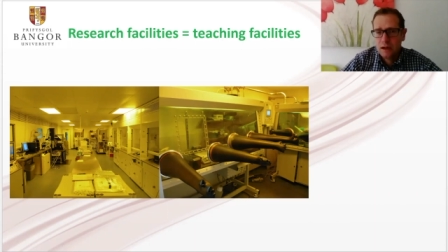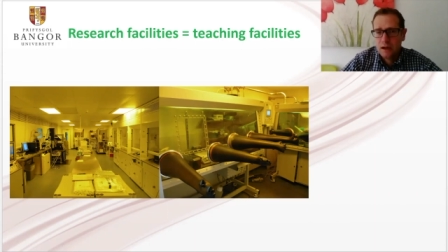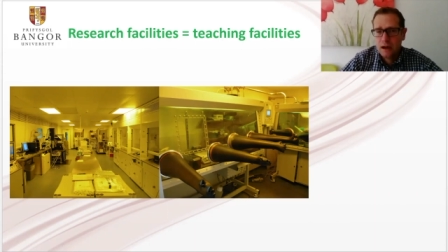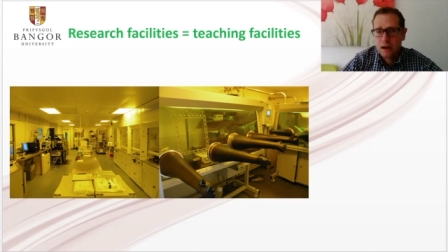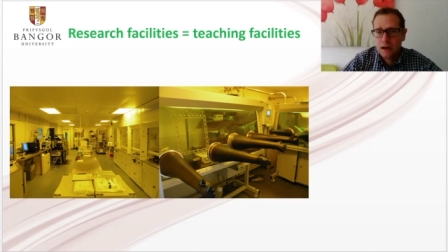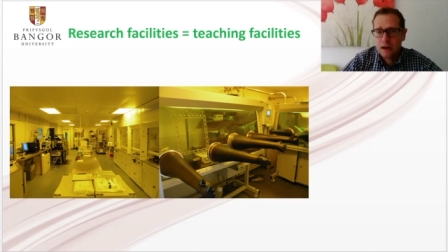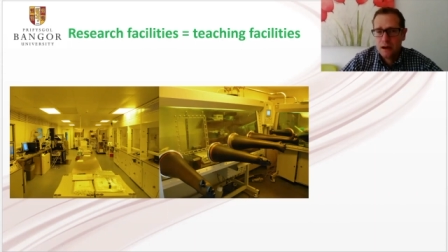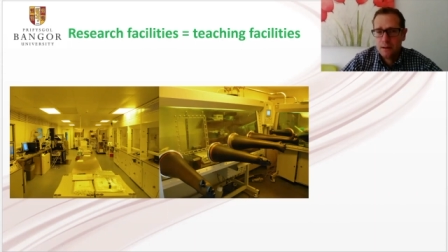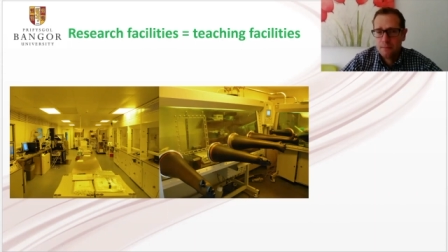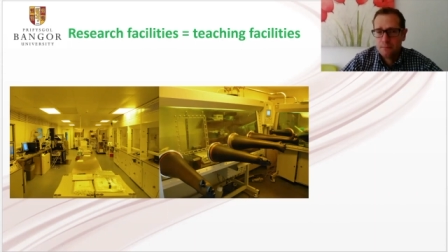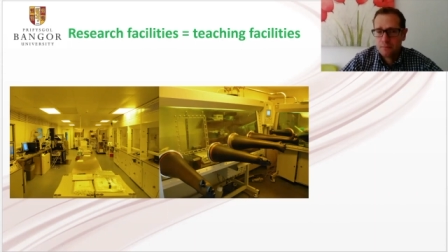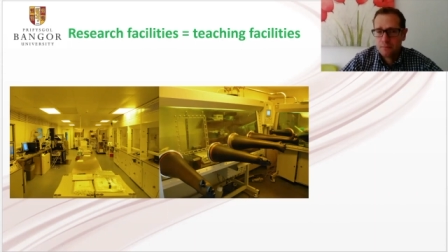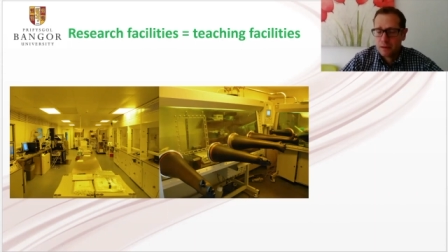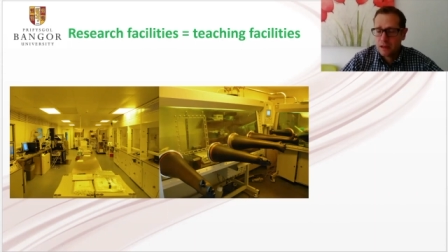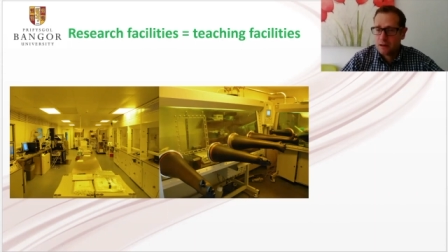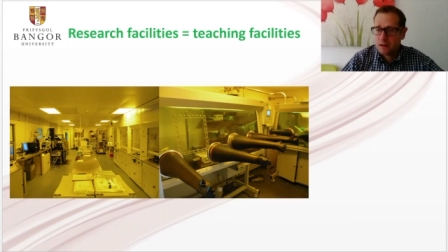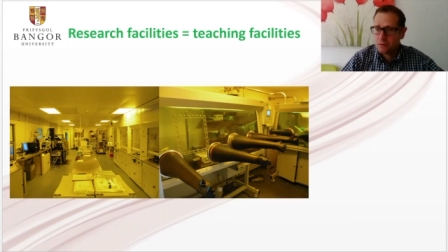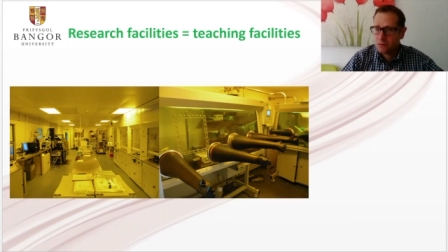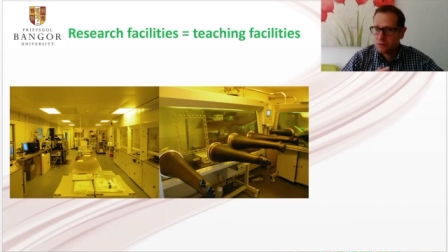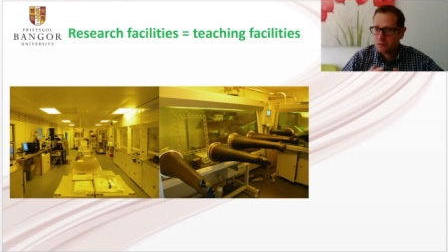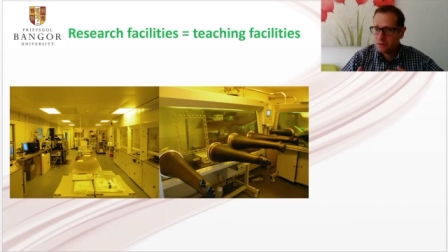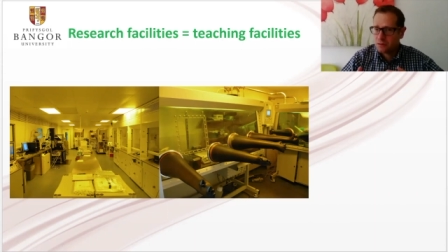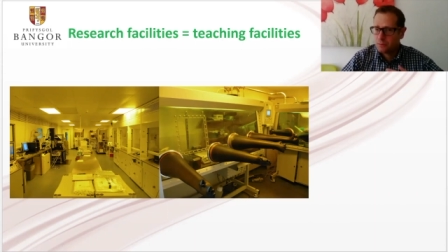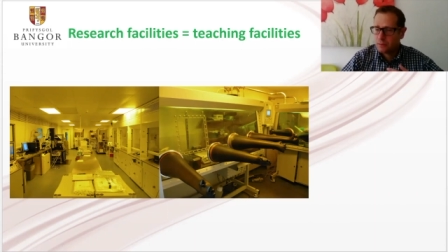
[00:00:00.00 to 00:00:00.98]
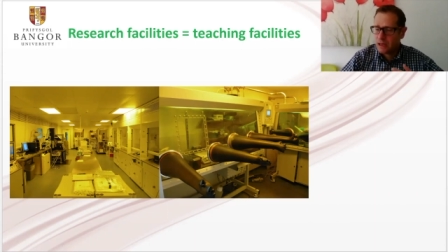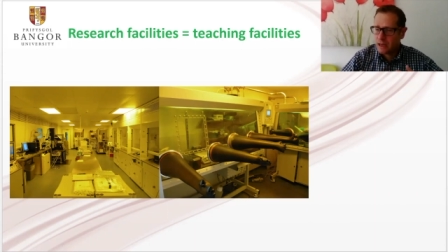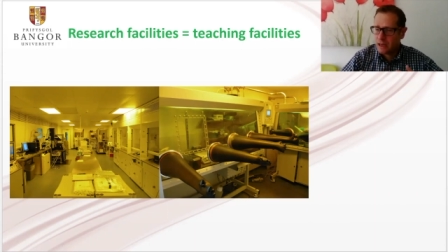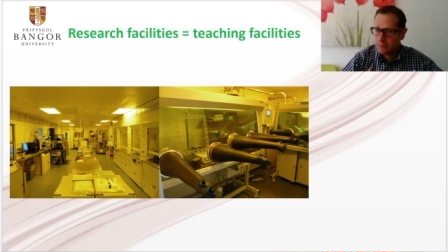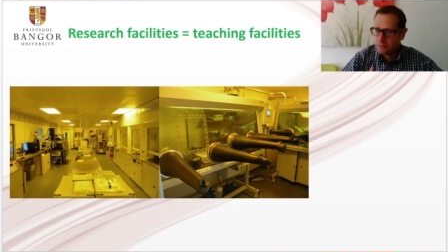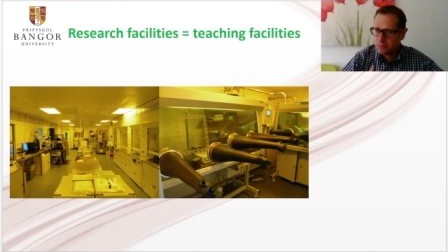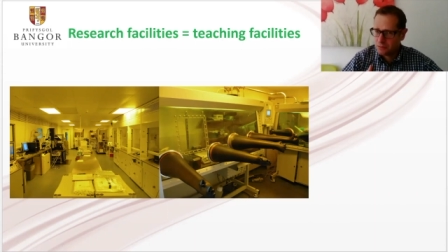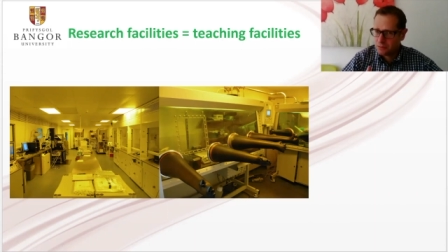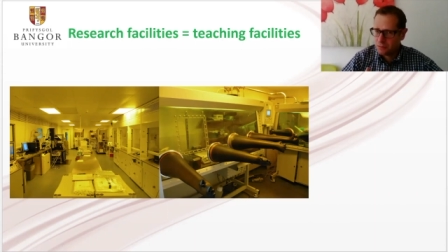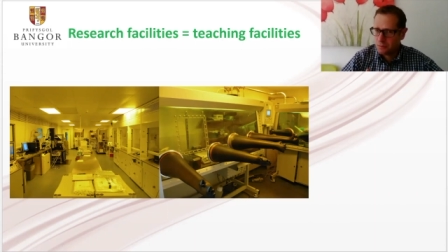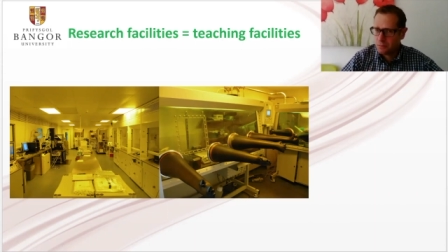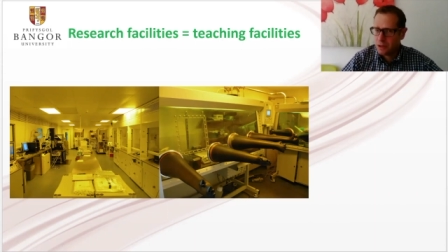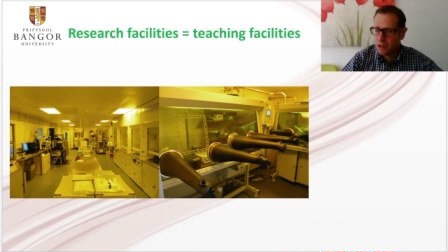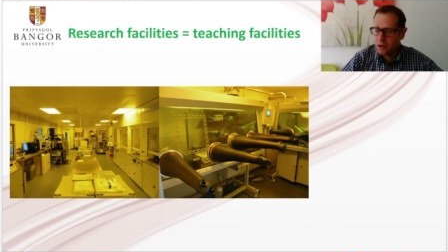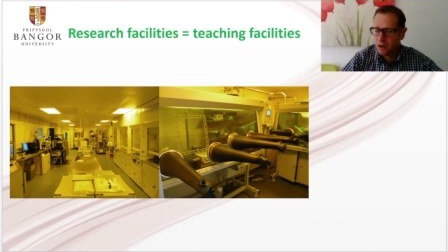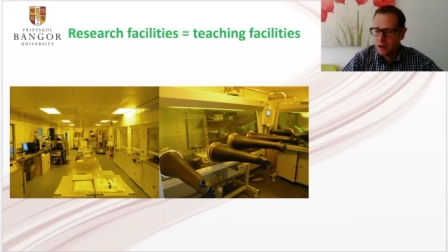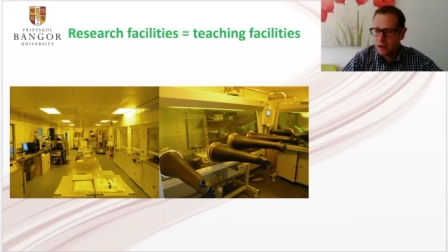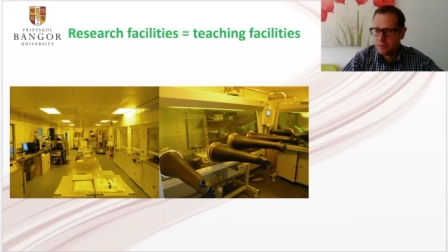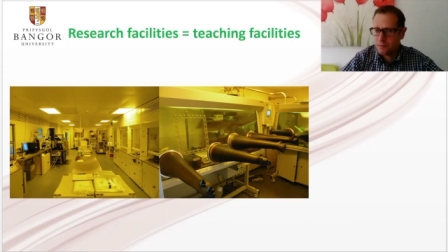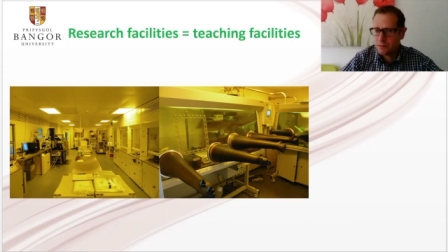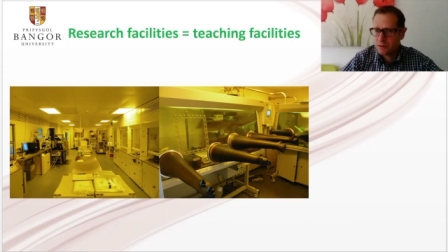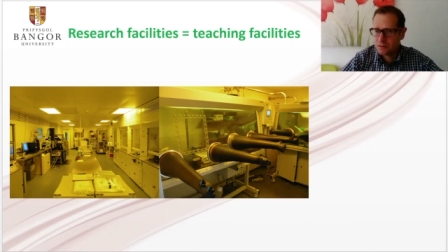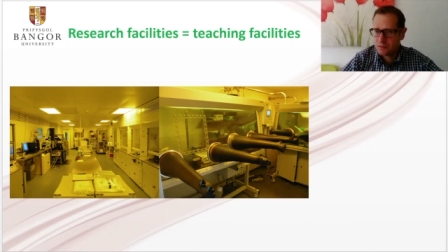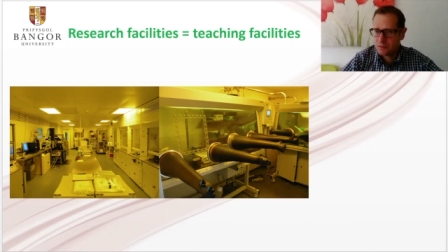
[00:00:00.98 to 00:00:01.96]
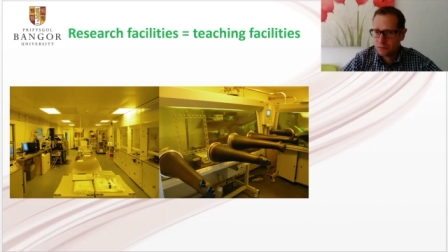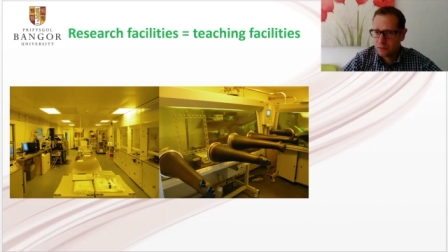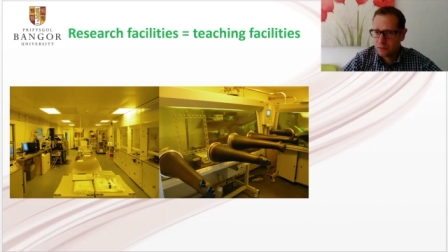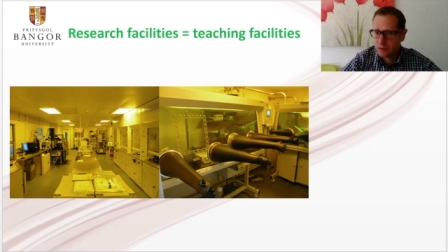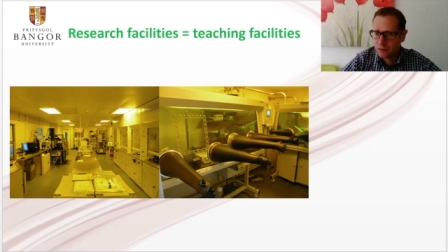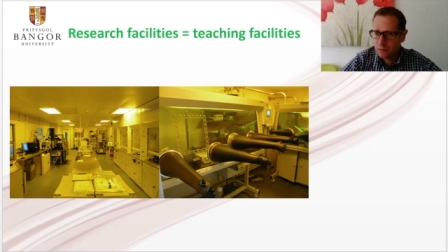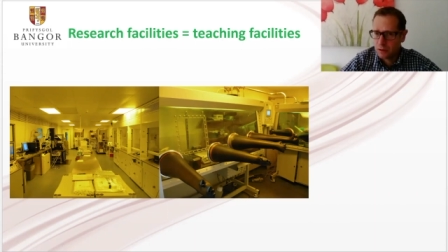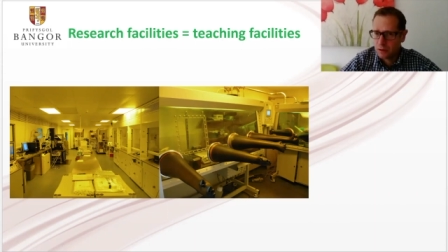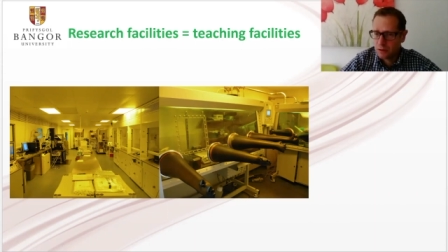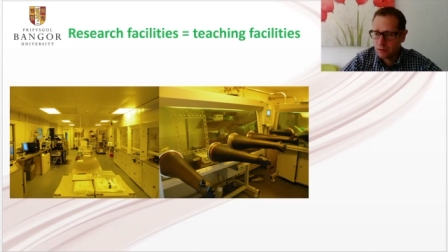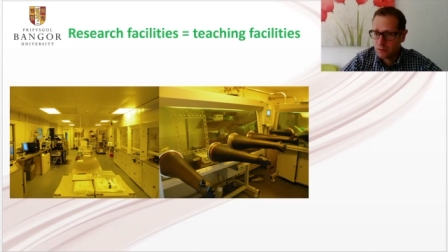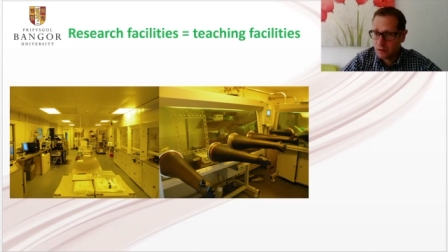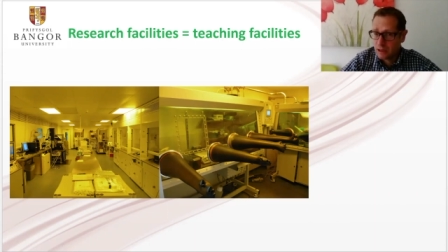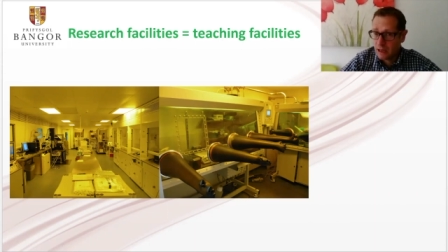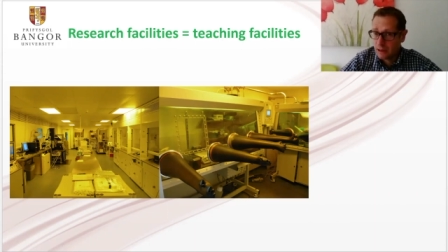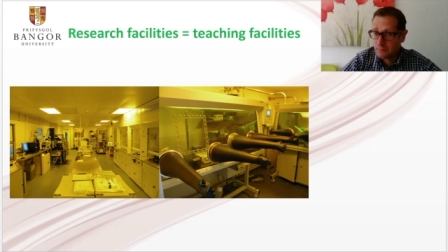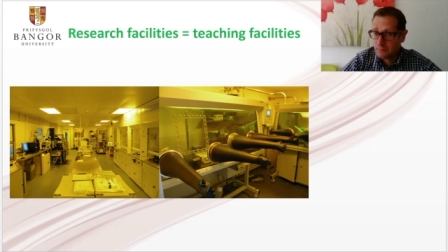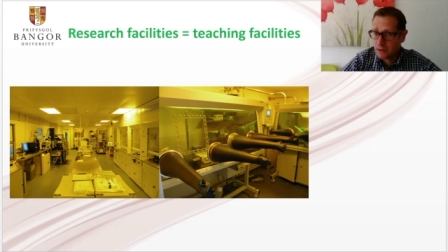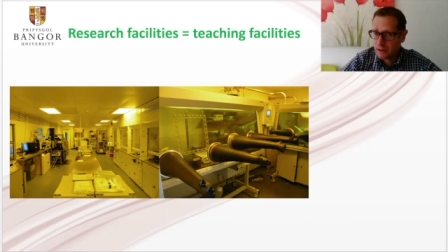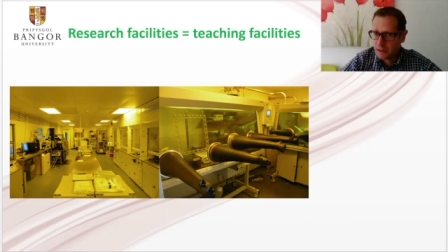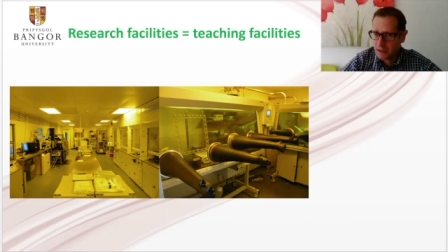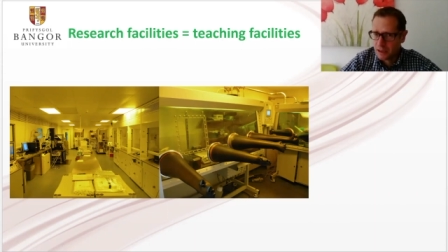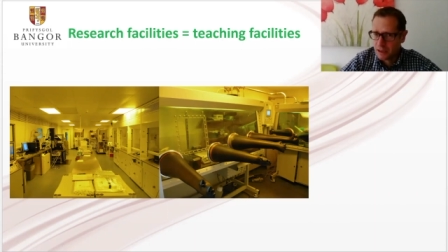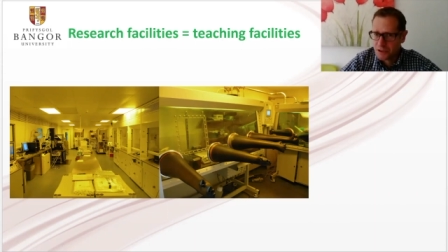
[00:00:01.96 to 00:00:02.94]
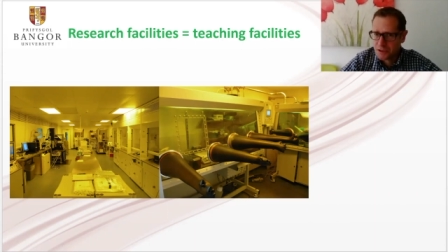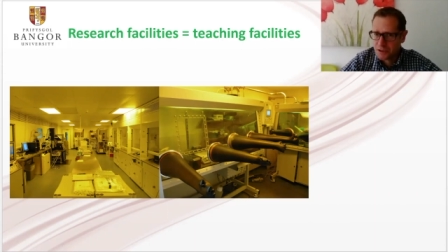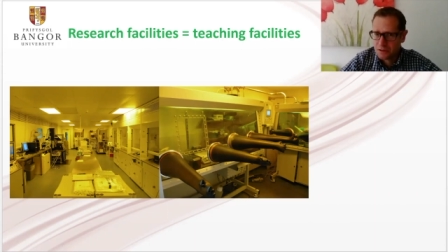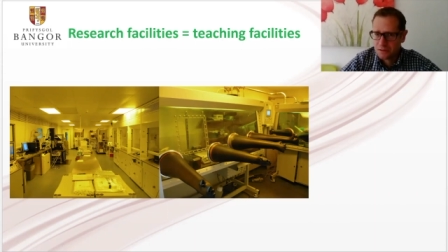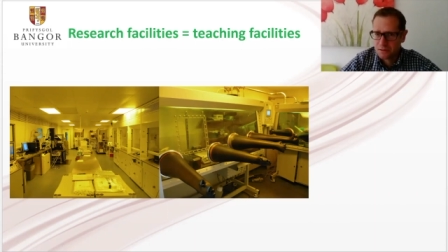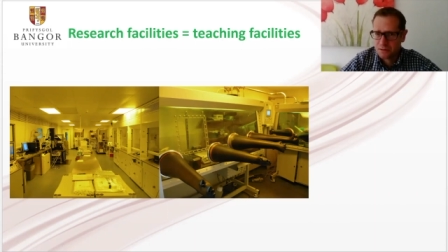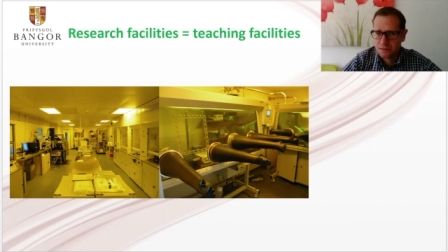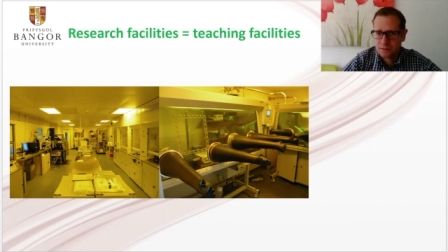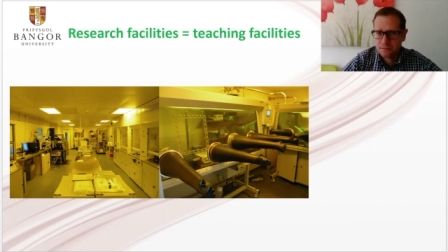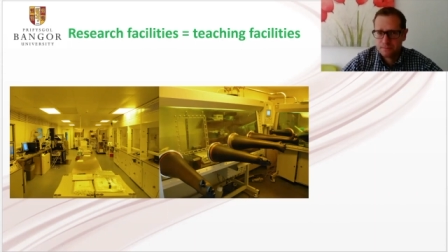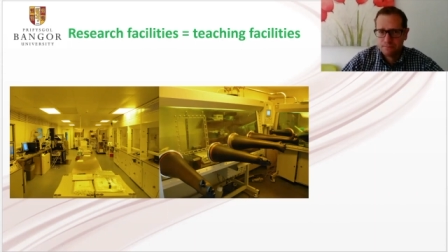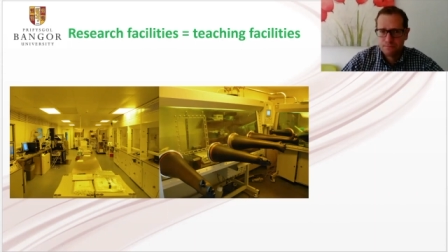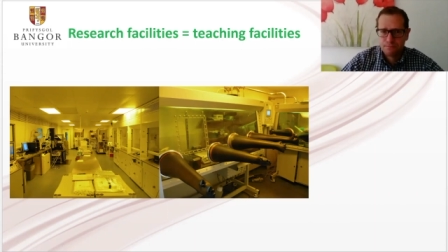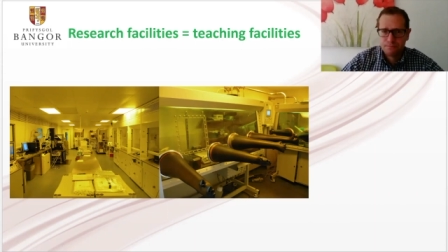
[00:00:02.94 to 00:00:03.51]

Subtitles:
and also be able to apply them into real world applications.